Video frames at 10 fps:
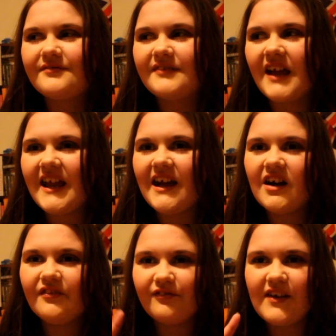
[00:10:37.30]
They
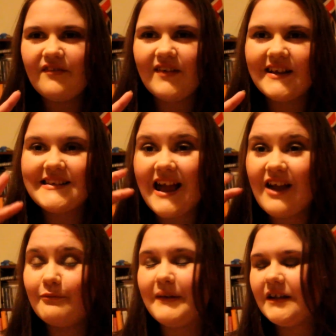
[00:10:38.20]
are three things
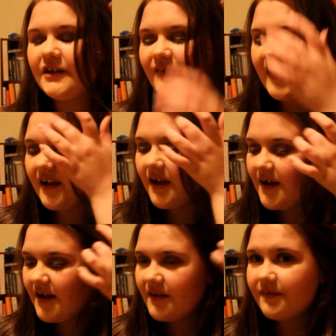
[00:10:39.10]
I've been loving
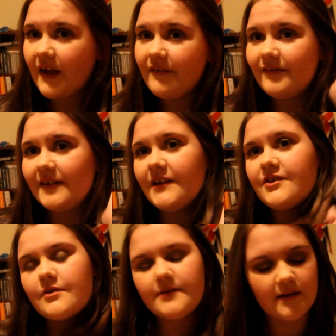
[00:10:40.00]
that I
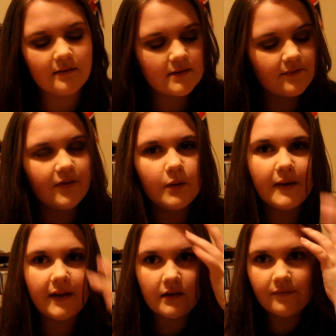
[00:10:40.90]
finished since
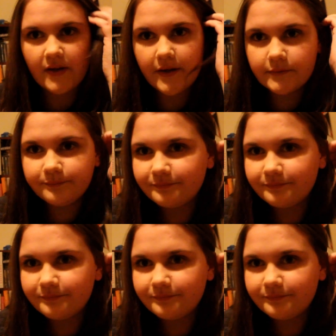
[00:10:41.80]
filming the video.